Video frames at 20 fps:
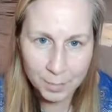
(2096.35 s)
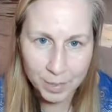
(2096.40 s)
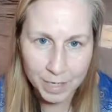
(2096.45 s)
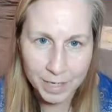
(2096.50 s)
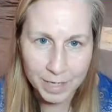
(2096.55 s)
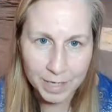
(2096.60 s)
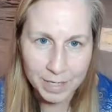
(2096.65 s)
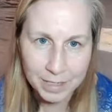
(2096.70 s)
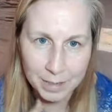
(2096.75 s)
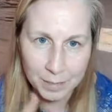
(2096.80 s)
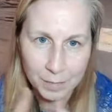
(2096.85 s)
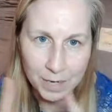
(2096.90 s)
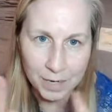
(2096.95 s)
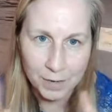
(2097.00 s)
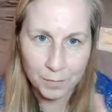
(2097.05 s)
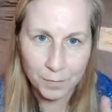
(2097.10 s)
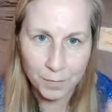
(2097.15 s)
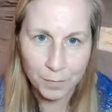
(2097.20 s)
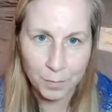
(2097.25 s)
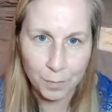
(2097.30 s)
but it's
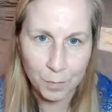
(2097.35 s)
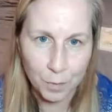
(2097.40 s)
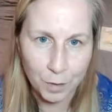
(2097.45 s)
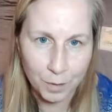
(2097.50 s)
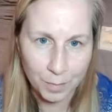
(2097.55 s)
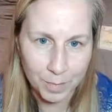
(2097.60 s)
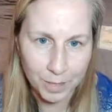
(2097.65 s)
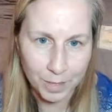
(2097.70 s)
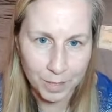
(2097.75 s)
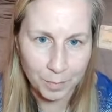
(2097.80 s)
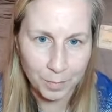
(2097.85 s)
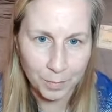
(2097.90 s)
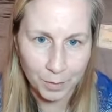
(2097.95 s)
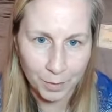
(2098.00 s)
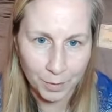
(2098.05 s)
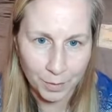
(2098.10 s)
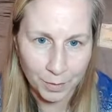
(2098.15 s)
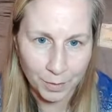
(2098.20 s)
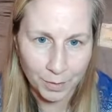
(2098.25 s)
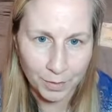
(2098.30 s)
meant for more
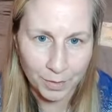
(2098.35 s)
people